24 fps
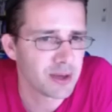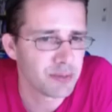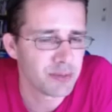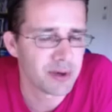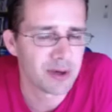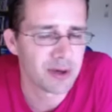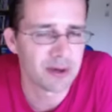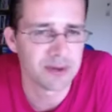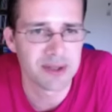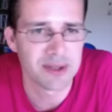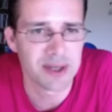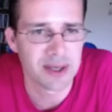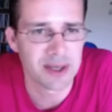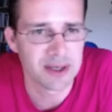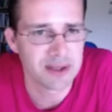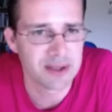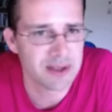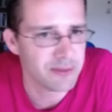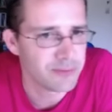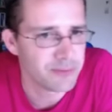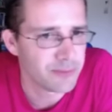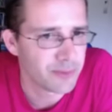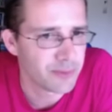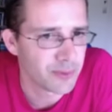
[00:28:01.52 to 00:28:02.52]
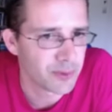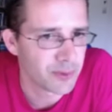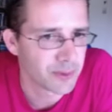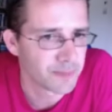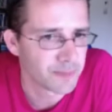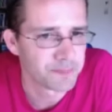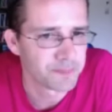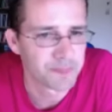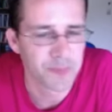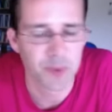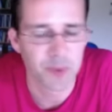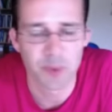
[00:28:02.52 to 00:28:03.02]
about knight d4
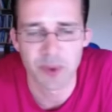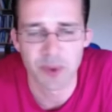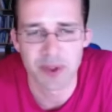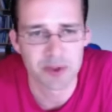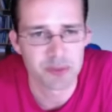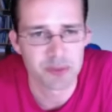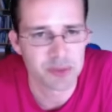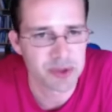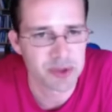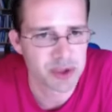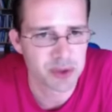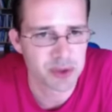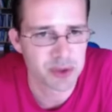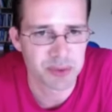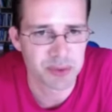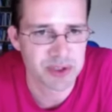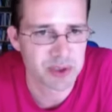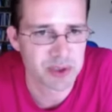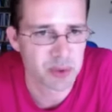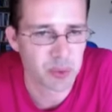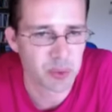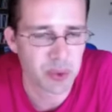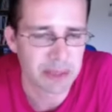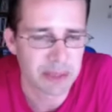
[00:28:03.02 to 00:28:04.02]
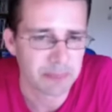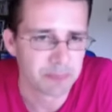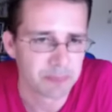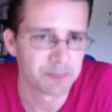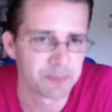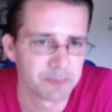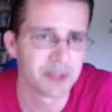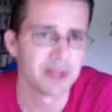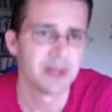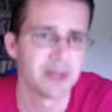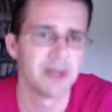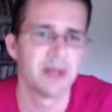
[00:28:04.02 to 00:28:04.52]
when the bishop is away.
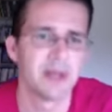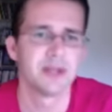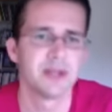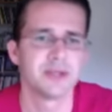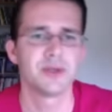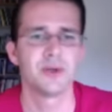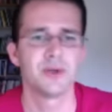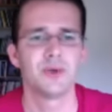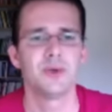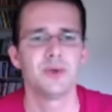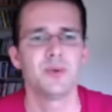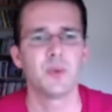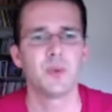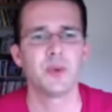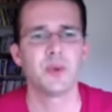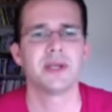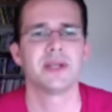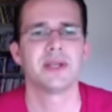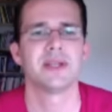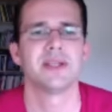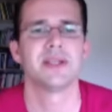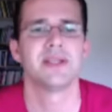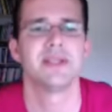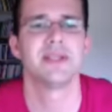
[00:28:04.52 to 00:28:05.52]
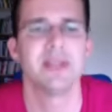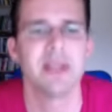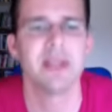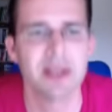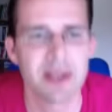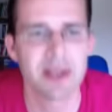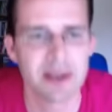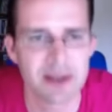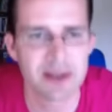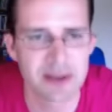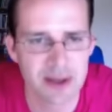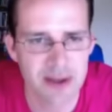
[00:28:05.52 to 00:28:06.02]
So we can see
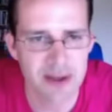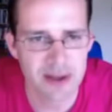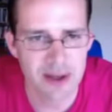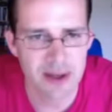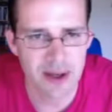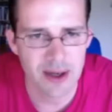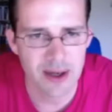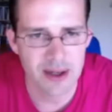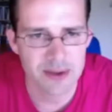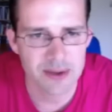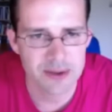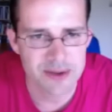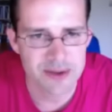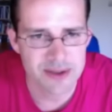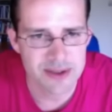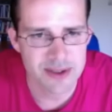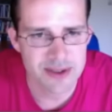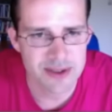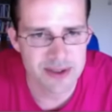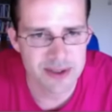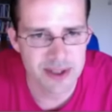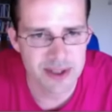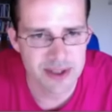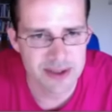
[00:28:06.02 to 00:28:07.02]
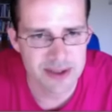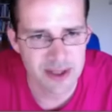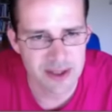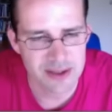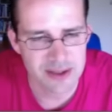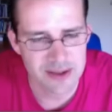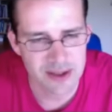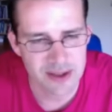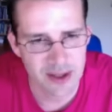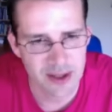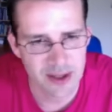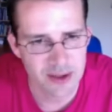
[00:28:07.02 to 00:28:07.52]
that the knight on c6
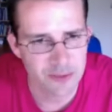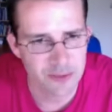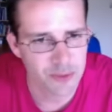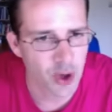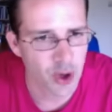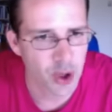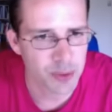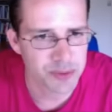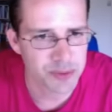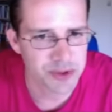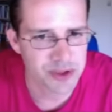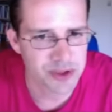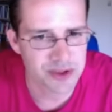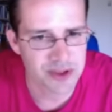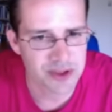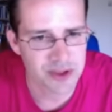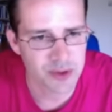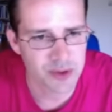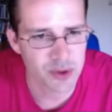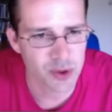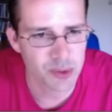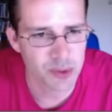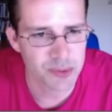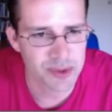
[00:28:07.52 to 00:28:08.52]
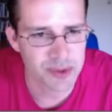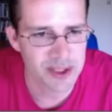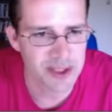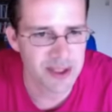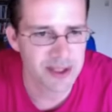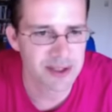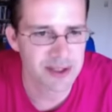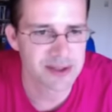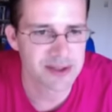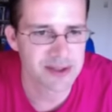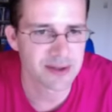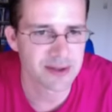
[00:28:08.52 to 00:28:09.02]
has a lot of options, and normally
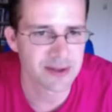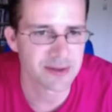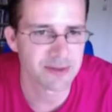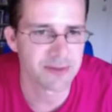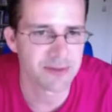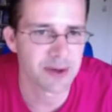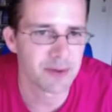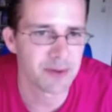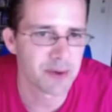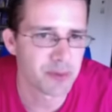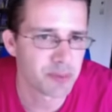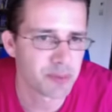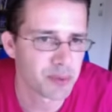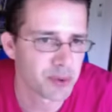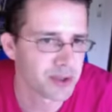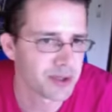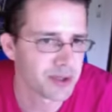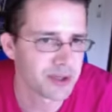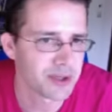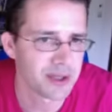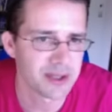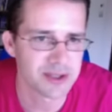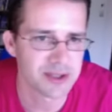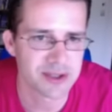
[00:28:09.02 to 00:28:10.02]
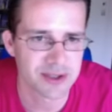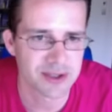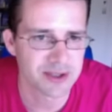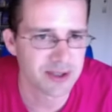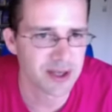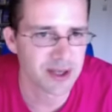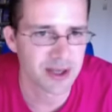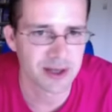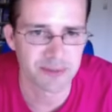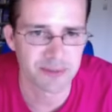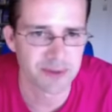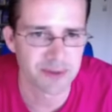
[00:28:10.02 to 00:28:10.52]
it's uh, very important that such
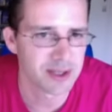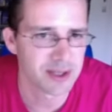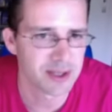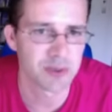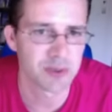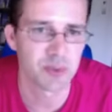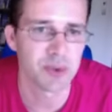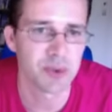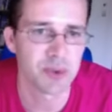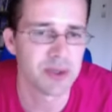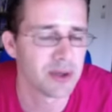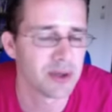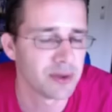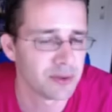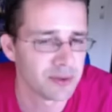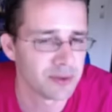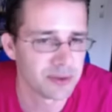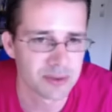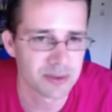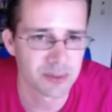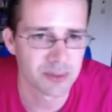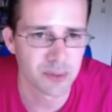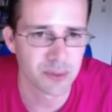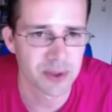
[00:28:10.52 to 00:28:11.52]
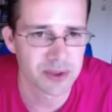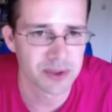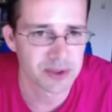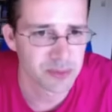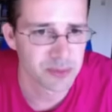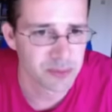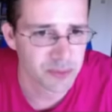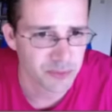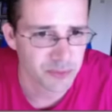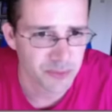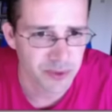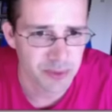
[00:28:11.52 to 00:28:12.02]
kind of knights we don't want to
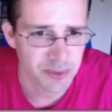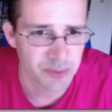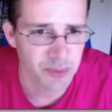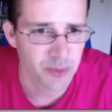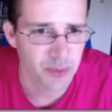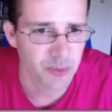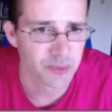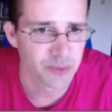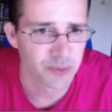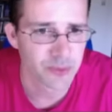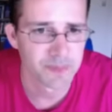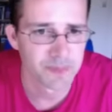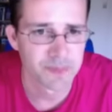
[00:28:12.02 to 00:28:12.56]
remove.